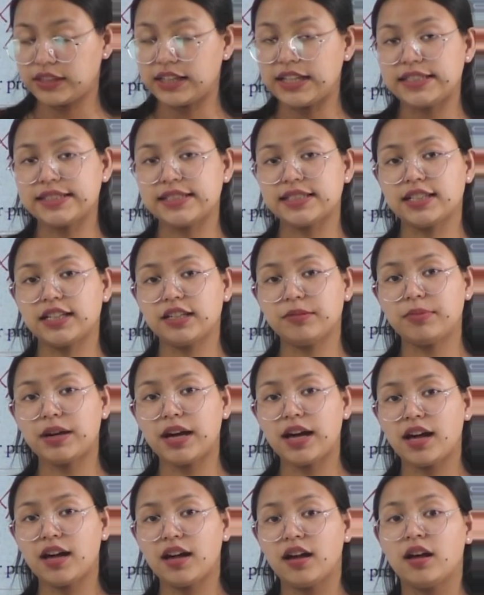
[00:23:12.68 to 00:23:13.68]

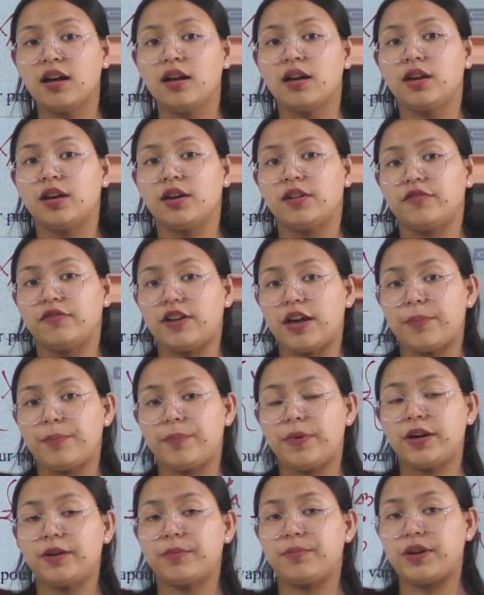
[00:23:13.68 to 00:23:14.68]
Lazariba
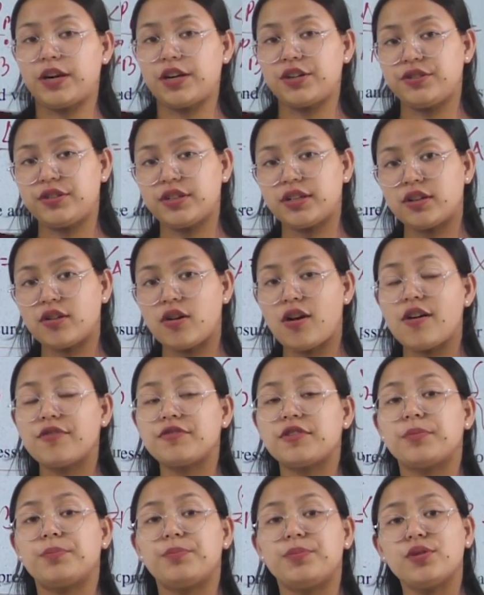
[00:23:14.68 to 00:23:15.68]
vapor pressure
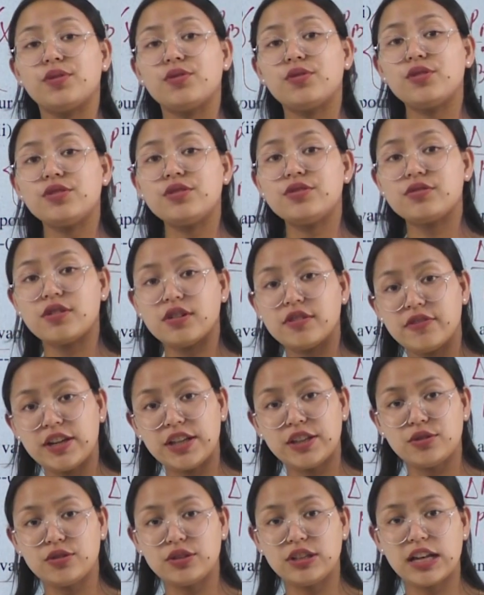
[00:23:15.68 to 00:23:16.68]
of the pure
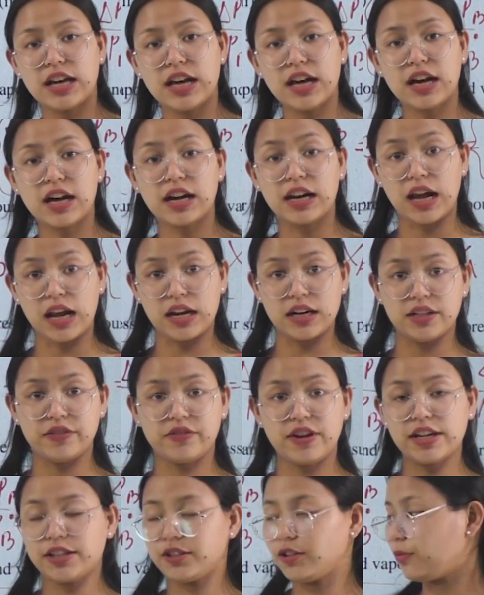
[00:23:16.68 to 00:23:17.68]
solvent to the kanana
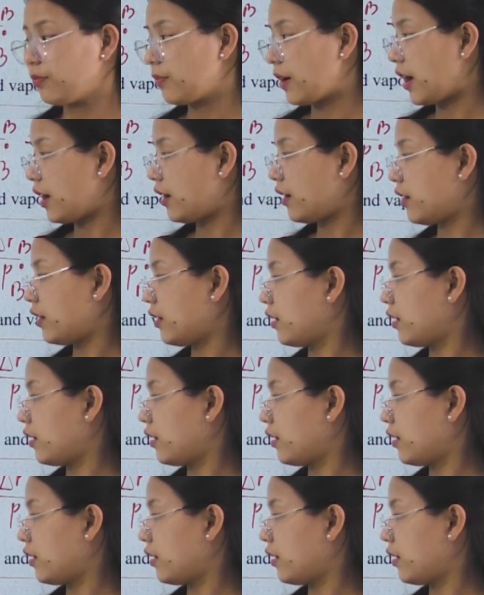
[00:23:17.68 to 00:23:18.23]
divide to ba.